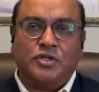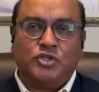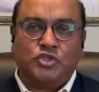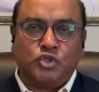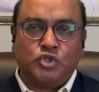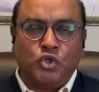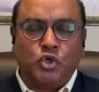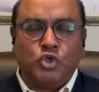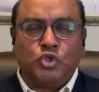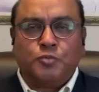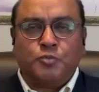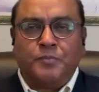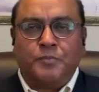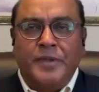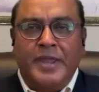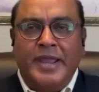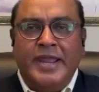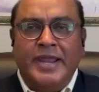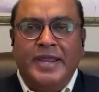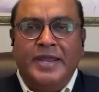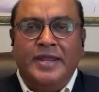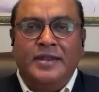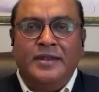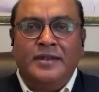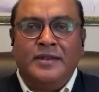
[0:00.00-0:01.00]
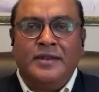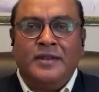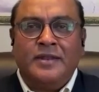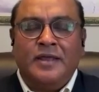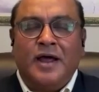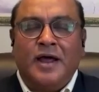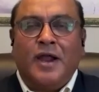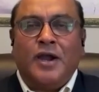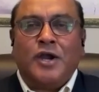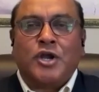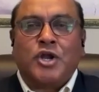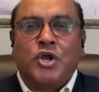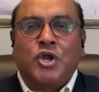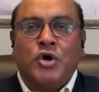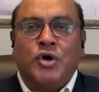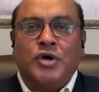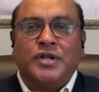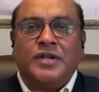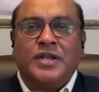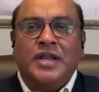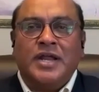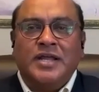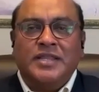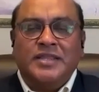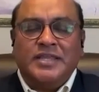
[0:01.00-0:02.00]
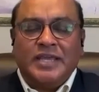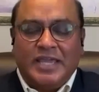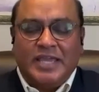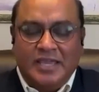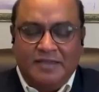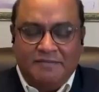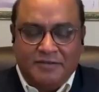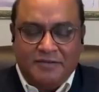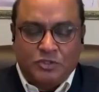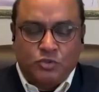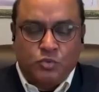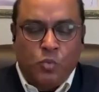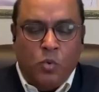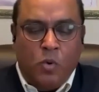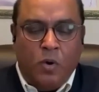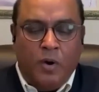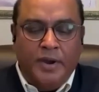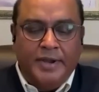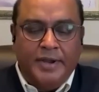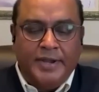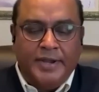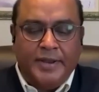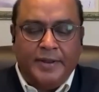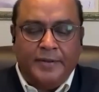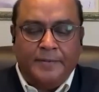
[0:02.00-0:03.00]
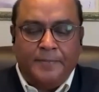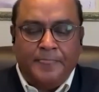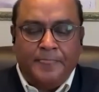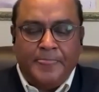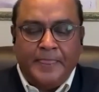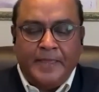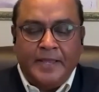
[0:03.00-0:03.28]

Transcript: So those pain are good. They give us warning.